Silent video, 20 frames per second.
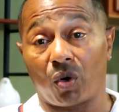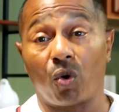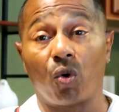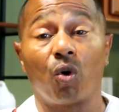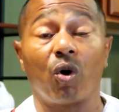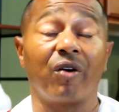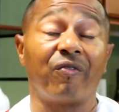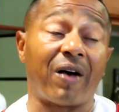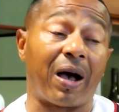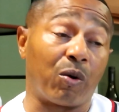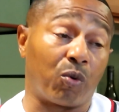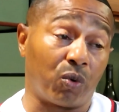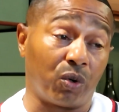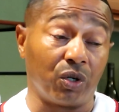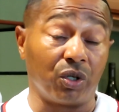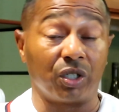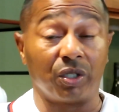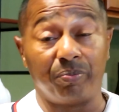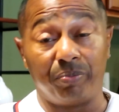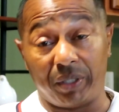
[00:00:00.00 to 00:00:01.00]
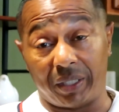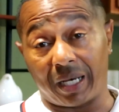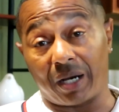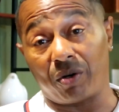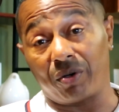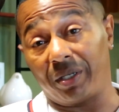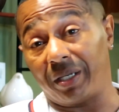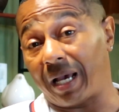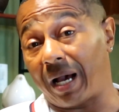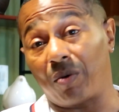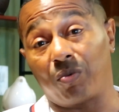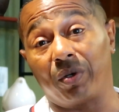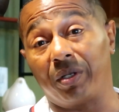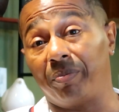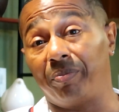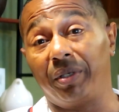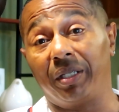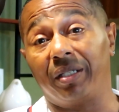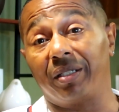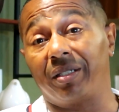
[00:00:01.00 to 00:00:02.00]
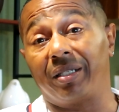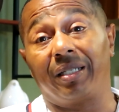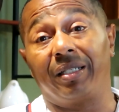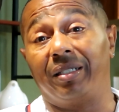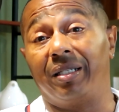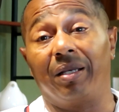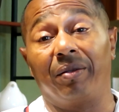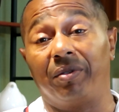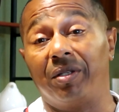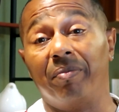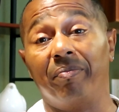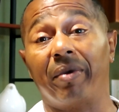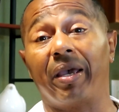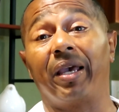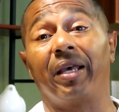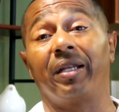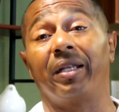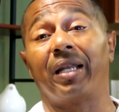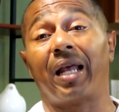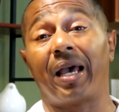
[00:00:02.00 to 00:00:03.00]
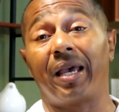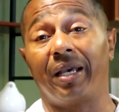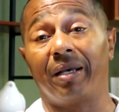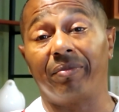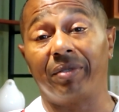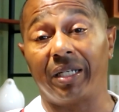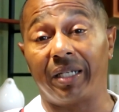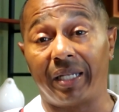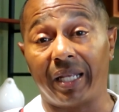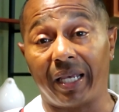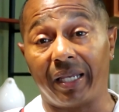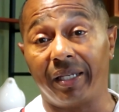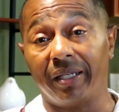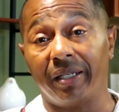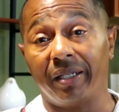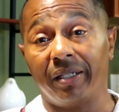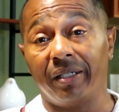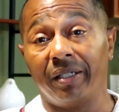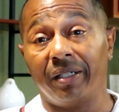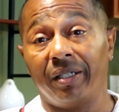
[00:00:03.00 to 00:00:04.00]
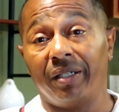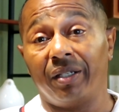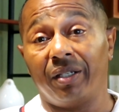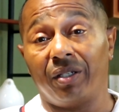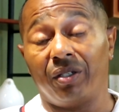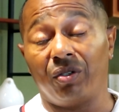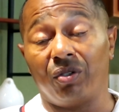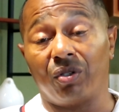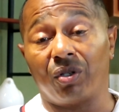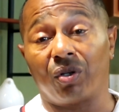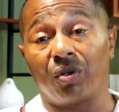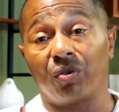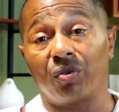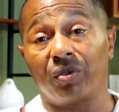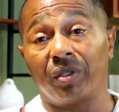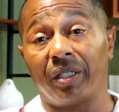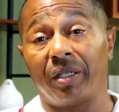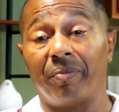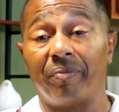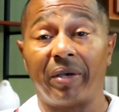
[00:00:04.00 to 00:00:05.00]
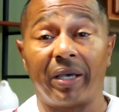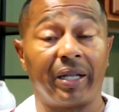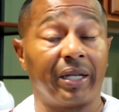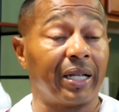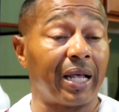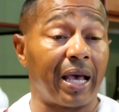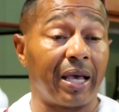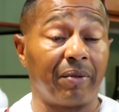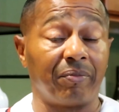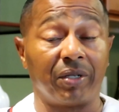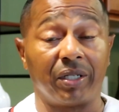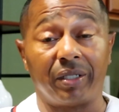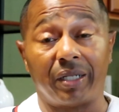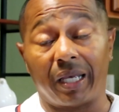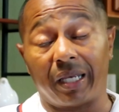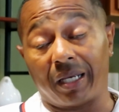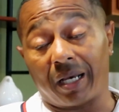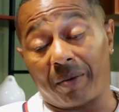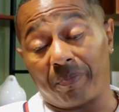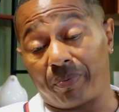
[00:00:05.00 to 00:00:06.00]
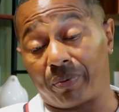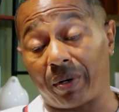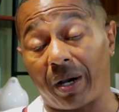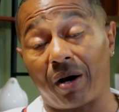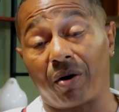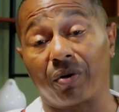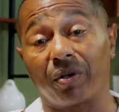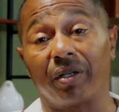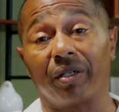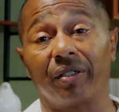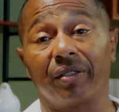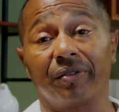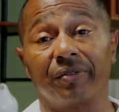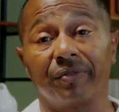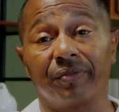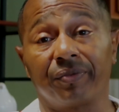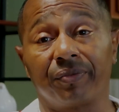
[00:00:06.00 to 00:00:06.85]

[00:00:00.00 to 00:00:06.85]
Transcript: Or if I would be out here, I wouldn't be the, the, the man that I am today. You know, and the man that I am today, I'm proud of.